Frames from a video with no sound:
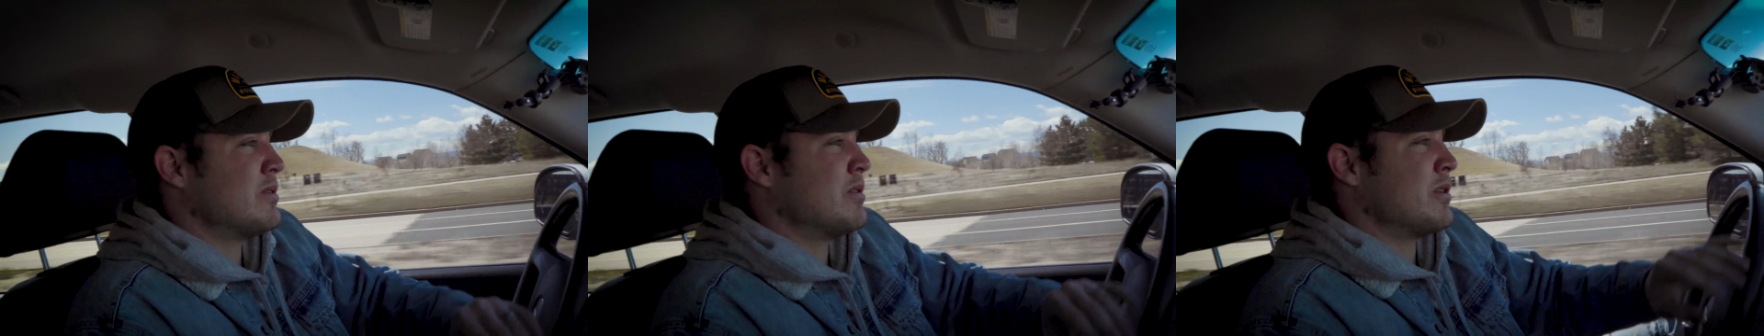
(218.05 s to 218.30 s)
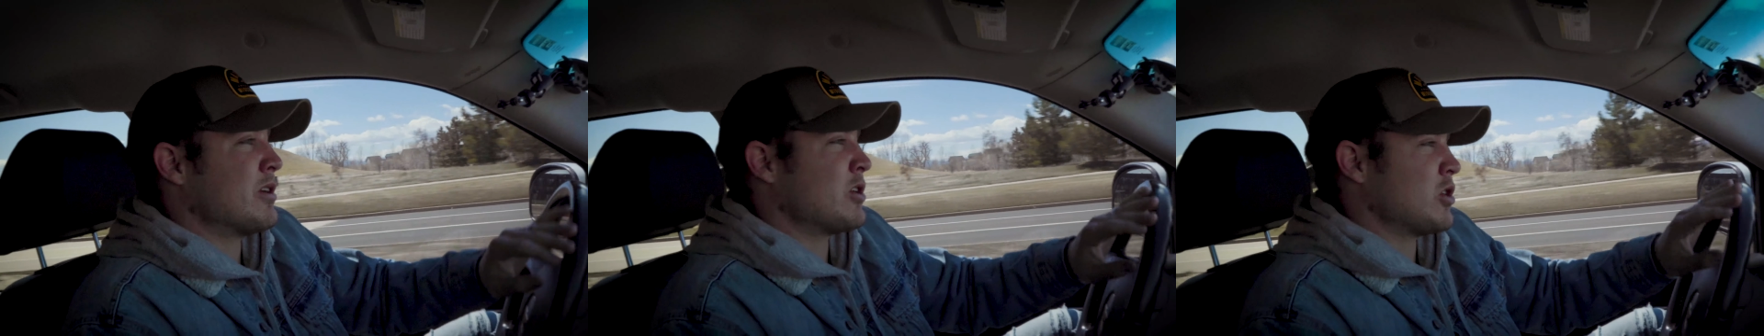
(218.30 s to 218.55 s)

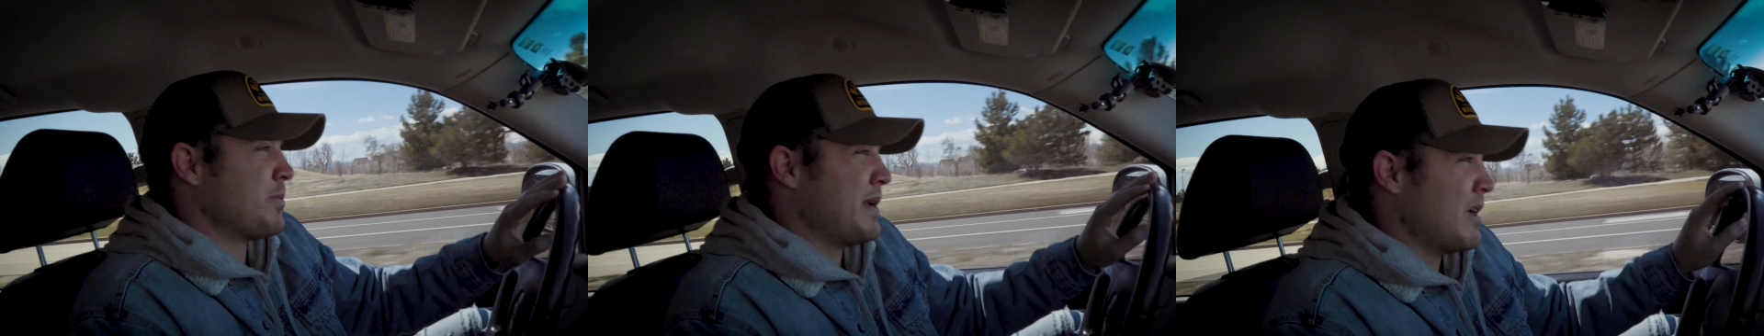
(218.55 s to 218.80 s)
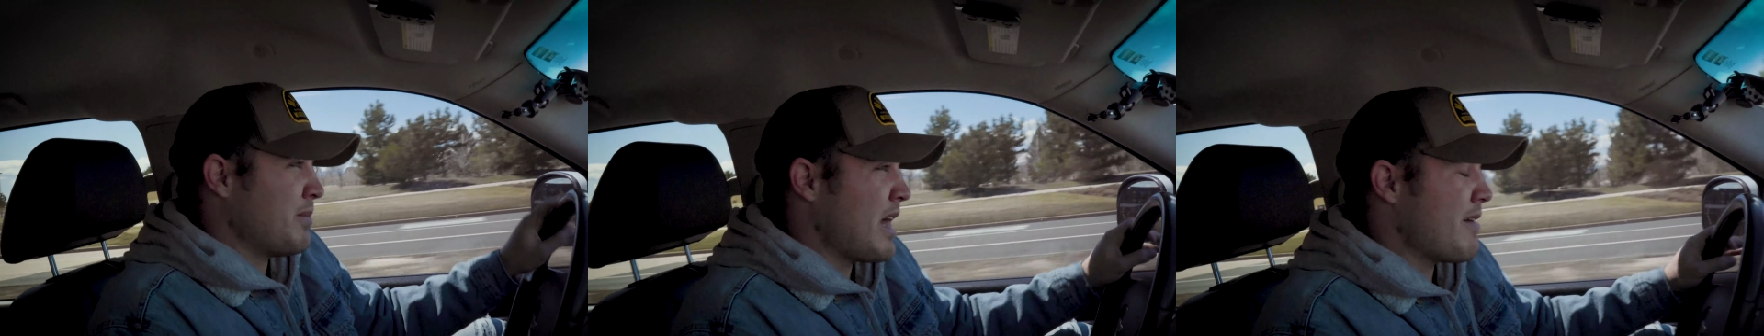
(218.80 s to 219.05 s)
to their social
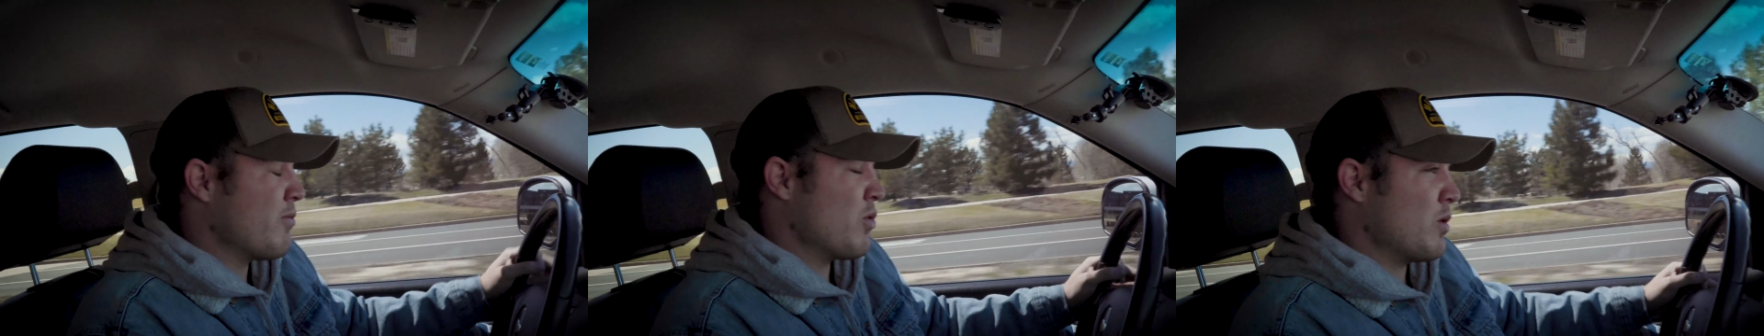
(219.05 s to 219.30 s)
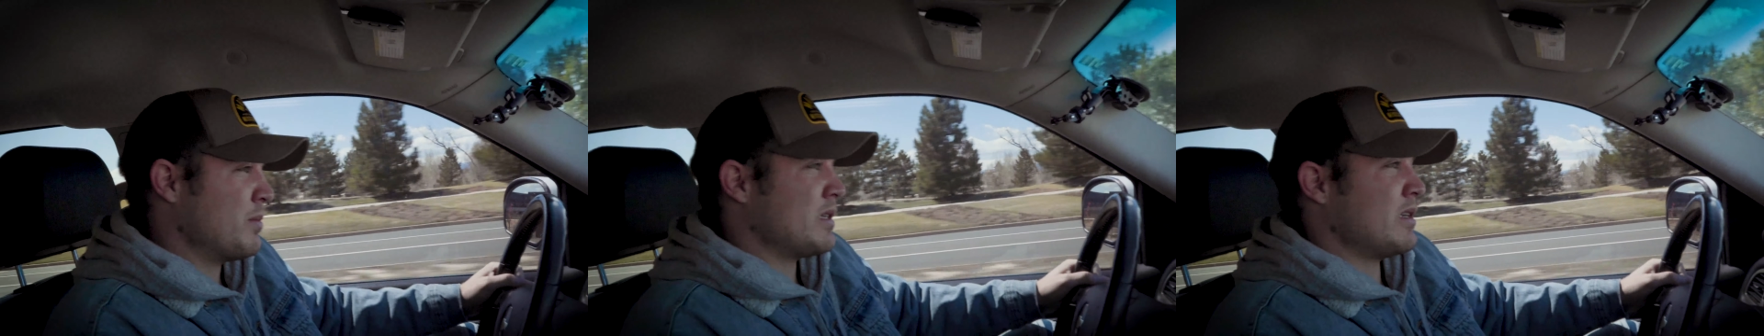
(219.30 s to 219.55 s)
media
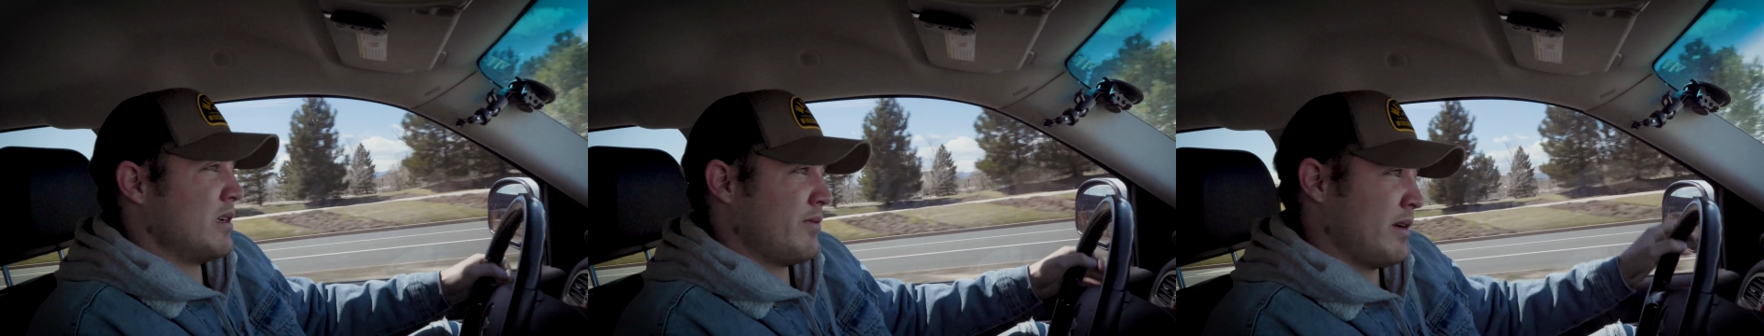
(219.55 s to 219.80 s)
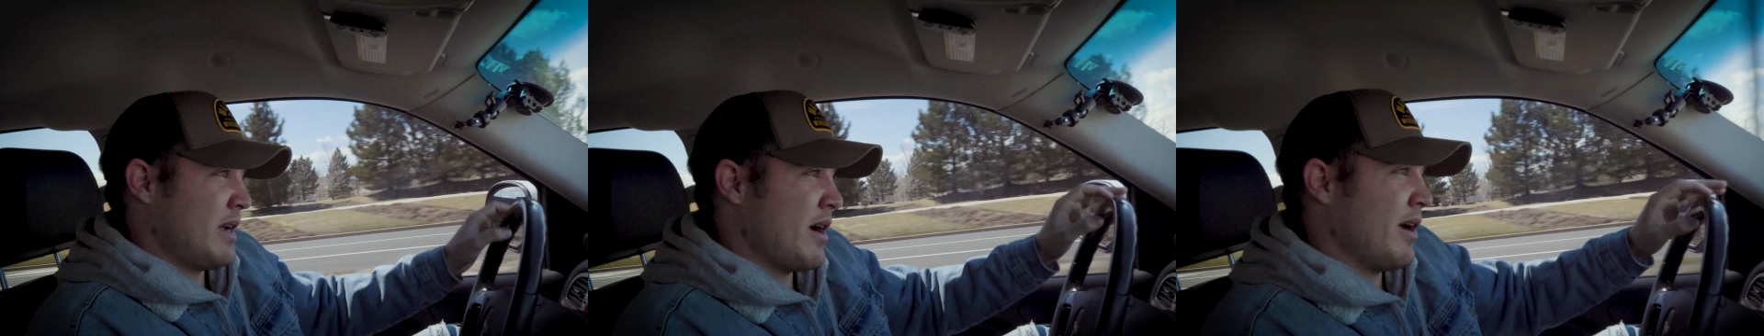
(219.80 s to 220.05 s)
platforms and
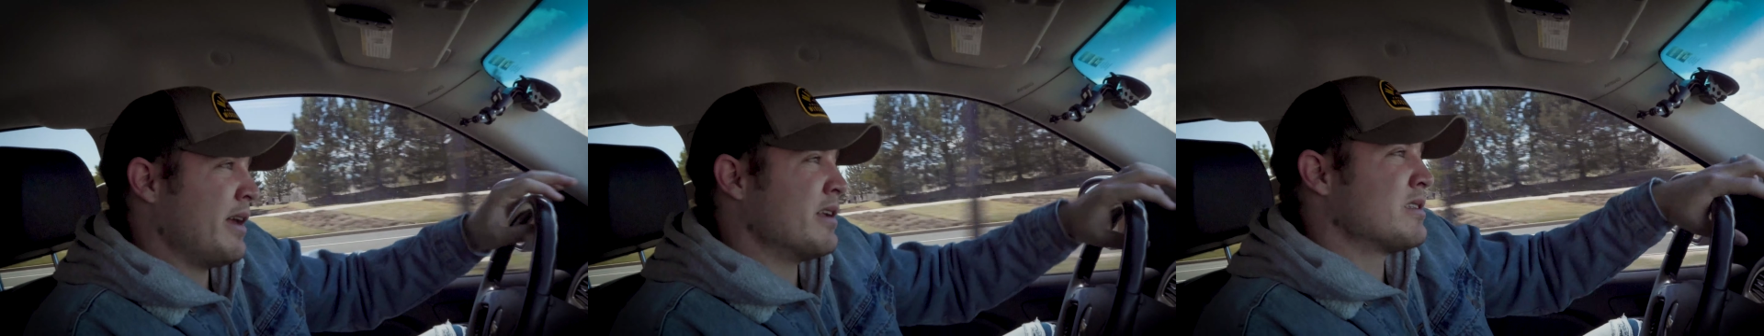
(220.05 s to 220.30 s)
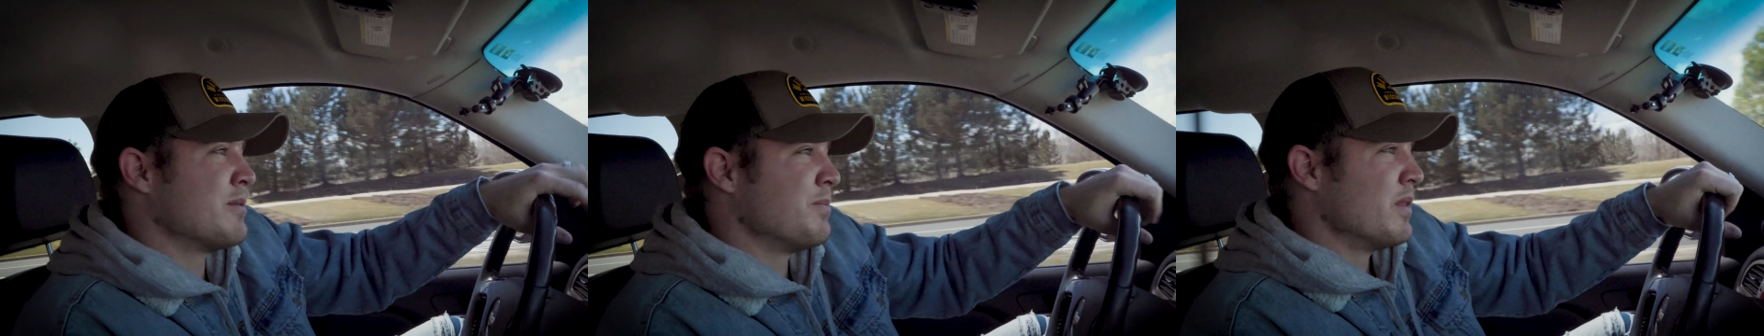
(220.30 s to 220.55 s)
different
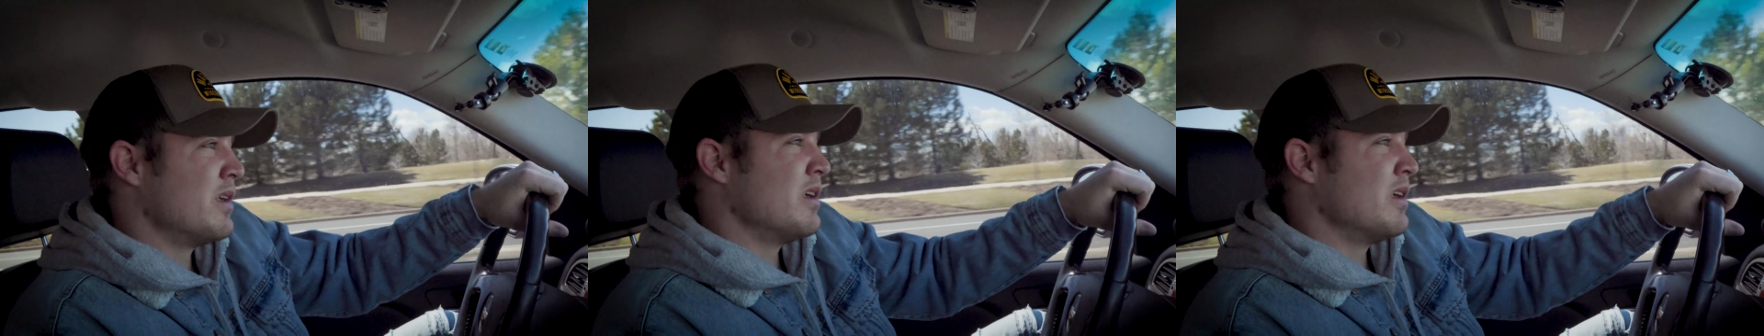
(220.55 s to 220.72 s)
areas